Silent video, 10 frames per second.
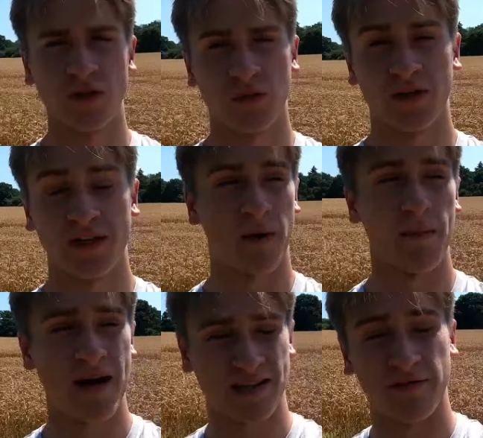just wanna say a
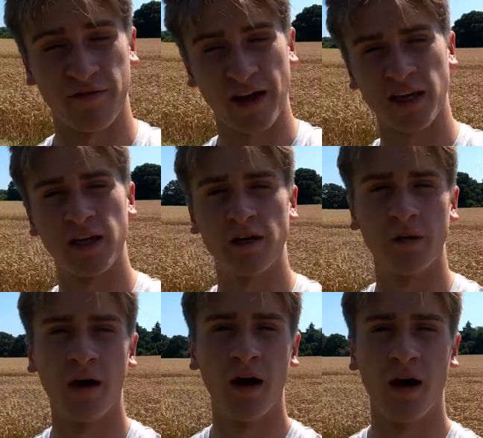massive thank
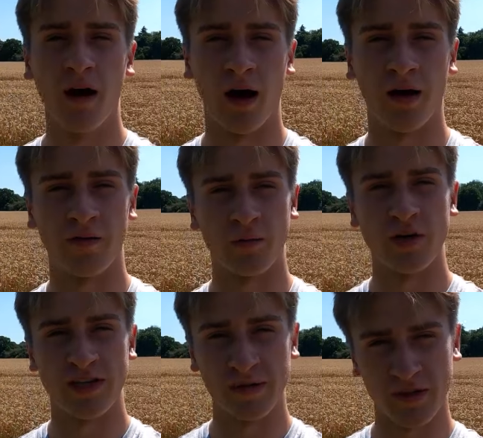you uh, for the
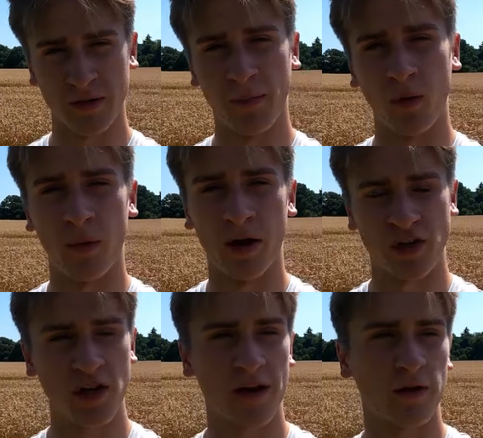recent support on my
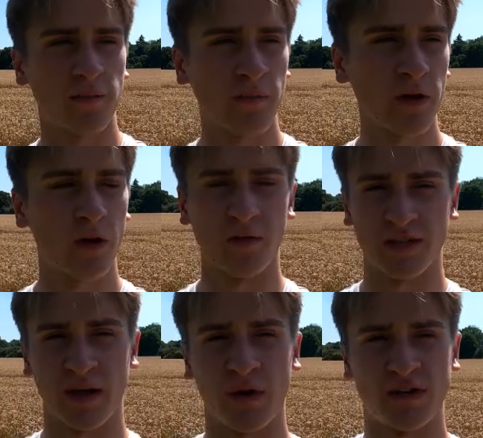channel.
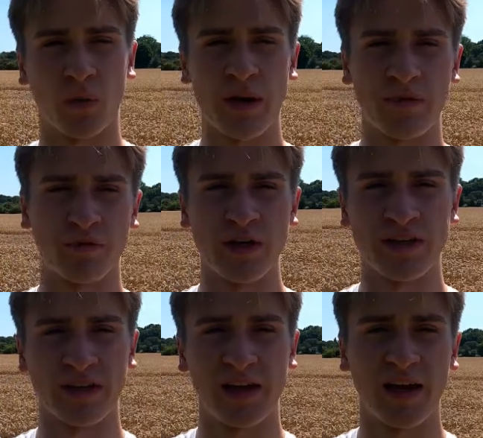Obviously I went to Weymouth
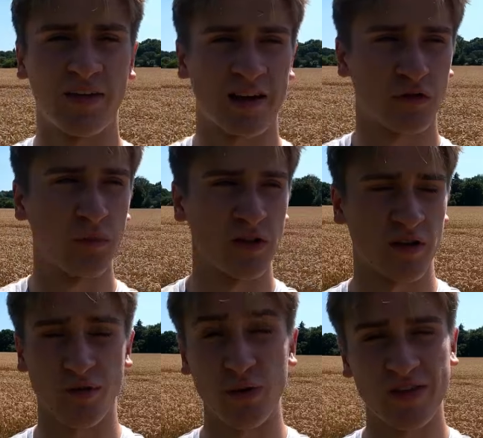recently and that's almost
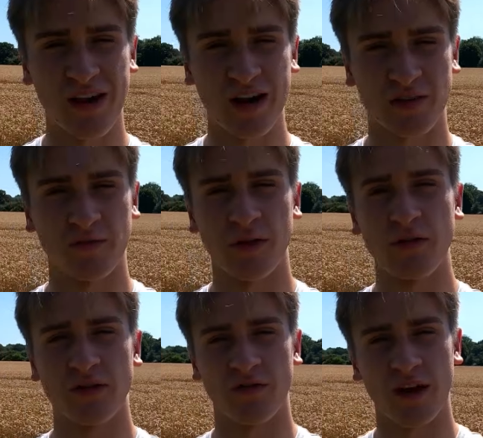at 3,000
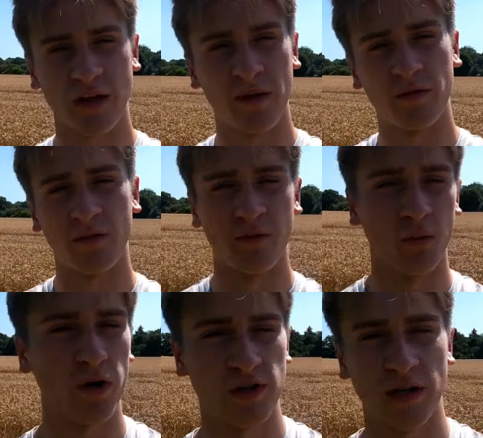views, so thank you everyone for
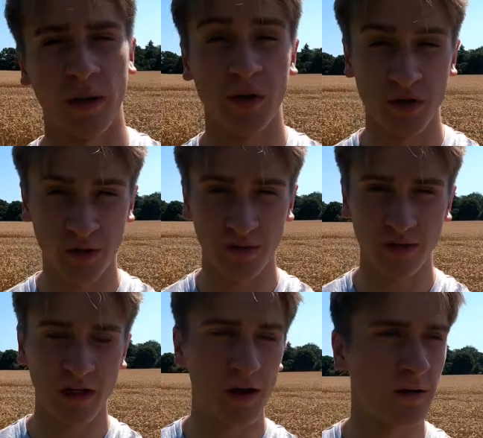watching, hope you enjoyed the
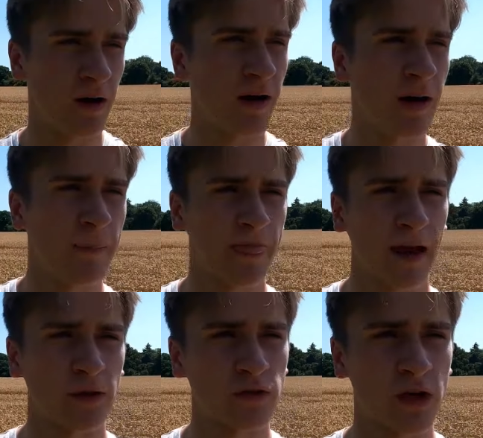video.
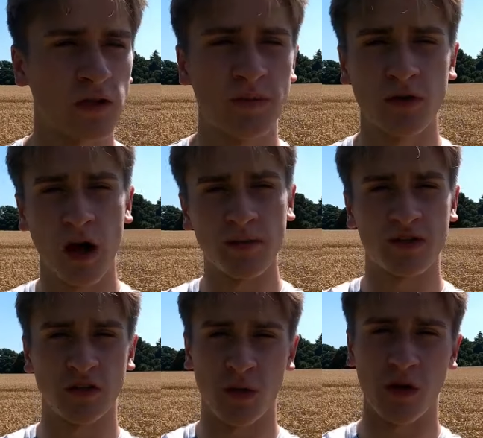And also
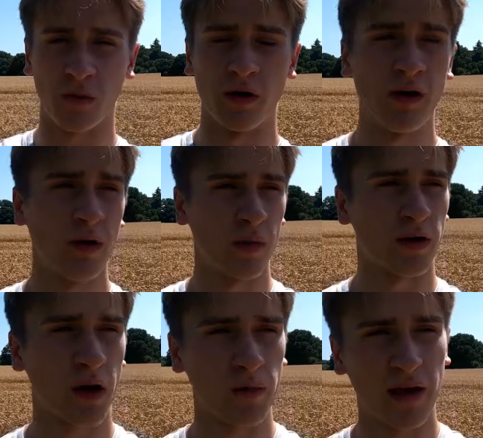subscribers as well. We are
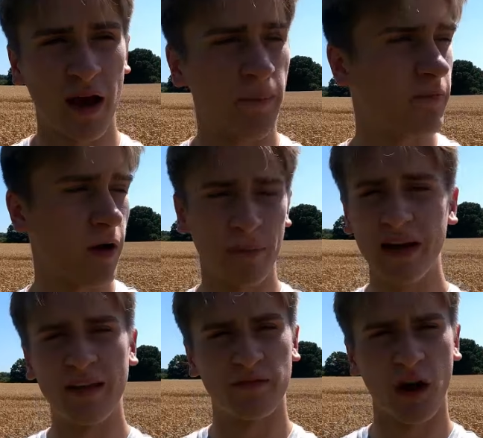currently at, I
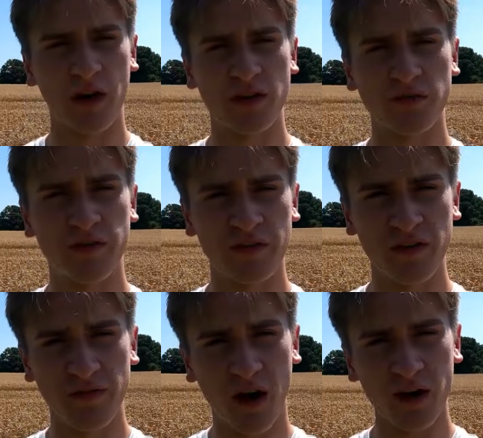believe,
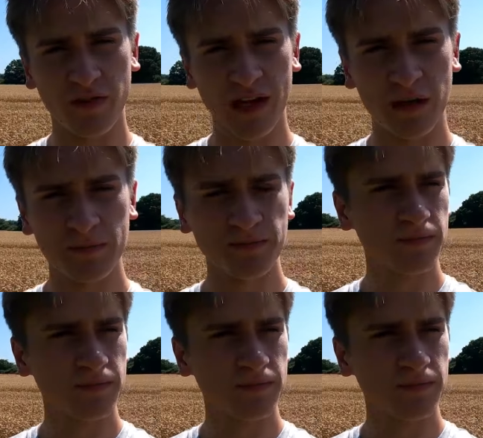955 now.